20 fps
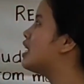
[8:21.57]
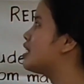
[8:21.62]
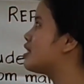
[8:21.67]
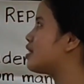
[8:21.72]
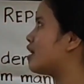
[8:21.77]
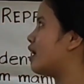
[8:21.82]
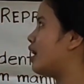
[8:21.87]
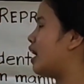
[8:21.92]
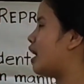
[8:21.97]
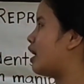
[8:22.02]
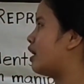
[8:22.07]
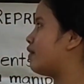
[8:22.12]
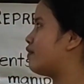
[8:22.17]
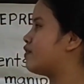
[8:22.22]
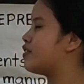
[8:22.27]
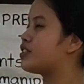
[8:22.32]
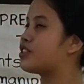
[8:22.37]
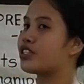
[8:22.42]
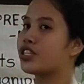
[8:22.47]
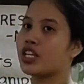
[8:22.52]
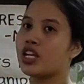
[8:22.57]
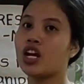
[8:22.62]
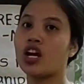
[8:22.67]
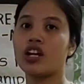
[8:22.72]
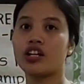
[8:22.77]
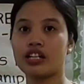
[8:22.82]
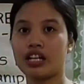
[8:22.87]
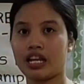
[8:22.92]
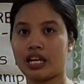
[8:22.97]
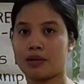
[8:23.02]
So I have
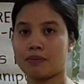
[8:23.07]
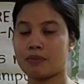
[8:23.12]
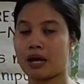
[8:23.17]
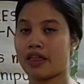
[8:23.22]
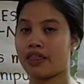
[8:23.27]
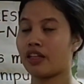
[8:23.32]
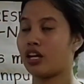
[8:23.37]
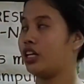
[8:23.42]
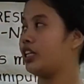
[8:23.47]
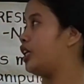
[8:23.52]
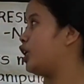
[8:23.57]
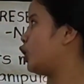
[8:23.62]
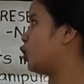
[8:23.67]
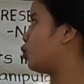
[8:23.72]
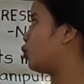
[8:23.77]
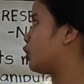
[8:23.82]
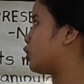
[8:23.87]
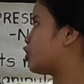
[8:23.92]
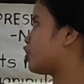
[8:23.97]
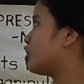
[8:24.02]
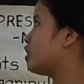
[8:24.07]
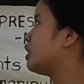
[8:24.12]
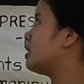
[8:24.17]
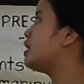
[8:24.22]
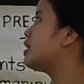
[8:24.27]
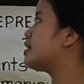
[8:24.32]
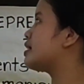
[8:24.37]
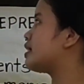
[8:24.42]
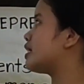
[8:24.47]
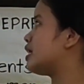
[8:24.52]
CRA method, in which
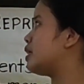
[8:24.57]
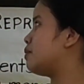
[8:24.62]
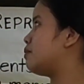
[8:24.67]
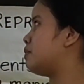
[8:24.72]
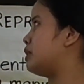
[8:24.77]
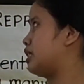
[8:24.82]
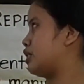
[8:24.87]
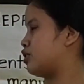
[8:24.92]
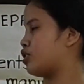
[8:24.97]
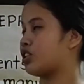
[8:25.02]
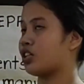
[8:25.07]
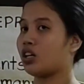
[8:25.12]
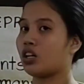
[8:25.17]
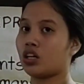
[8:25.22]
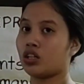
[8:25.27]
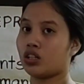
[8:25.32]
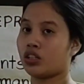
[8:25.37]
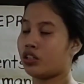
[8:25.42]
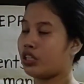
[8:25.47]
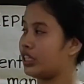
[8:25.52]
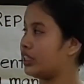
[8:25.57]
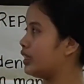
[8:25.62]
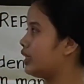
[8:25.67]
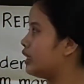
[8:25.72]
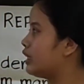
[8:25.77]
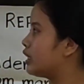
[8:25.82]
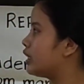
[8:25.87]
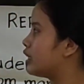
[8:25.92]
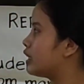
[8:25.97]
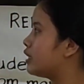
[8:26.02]
C means concrete.
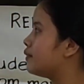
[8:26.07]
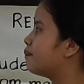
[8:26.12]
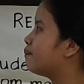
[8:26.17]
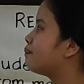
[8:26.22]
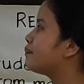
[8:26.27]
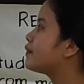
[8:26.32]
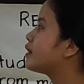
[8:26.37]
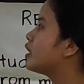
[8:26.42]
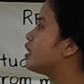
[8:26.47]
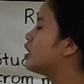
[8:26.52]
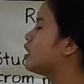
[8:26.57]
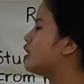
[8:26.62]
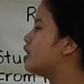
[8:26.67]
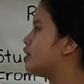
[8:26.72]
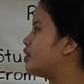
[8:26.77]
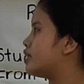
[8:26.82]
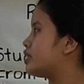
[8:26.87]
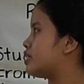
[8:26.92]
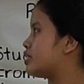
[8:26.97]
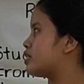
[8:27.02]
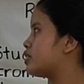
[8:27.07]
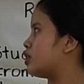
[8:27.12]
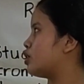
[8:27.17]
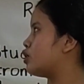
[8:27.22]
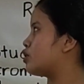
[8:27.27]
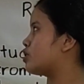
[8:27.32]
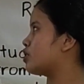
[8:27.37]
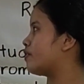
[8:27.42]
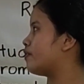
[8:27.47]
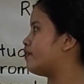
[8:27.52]
This is the
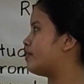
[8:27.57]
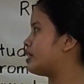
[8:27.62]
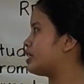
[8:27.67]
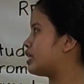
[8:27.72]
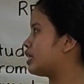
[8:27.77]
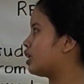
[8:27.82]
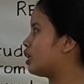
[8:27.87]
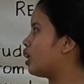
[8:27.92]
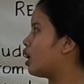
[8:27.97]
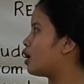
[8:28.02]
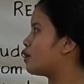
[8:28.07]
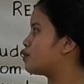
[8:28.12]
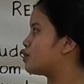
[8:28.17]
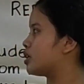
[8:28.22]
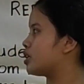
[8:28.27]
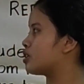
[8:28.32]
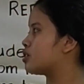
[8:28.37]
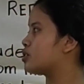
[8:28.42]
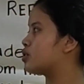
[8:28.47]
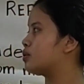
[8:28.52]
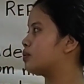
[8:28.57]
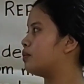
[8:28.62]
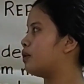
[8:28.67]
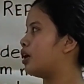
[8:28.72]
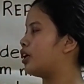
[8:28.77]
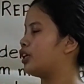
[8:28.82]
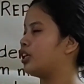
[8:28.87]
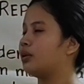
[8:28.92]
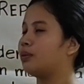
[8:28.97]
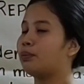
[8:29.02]
use of physical objects to
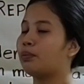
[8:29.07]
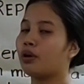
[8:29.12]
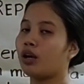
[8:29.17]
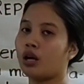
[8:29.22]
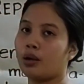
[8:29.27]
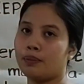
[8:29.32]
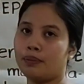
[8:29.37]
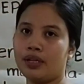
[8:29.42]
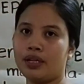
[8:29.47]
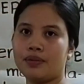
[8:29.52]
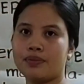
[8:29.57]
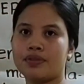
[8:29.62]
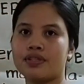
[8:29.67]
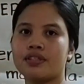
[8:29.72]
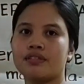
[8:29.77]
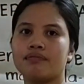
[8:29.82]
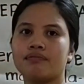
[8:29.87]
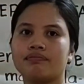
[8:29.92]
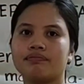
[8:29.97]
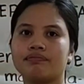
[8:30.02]
model problems.